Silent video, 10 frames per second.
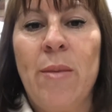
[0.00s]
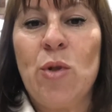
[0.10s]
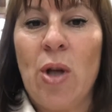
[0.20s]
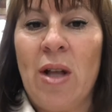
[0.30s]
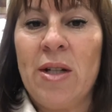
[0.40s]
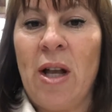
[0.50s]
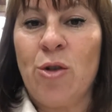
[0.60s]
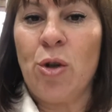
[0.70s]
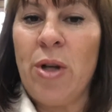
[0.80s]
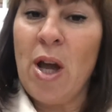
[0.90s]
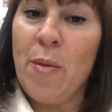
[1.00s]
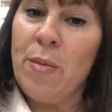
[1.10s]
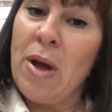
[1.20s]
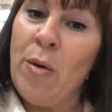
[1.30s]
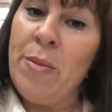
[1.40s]
So I'll show you
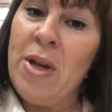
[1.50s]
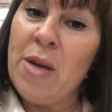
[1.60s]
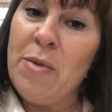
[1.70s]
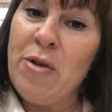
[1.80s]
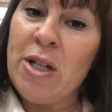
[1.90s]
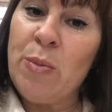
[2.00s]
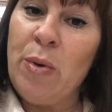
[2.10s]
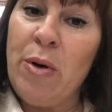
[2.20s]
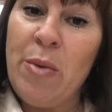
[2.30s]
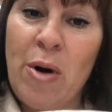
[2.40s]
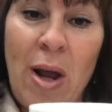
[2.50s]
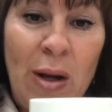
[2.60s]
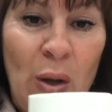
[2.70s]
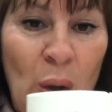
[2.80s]
how I make my raspberry meringue.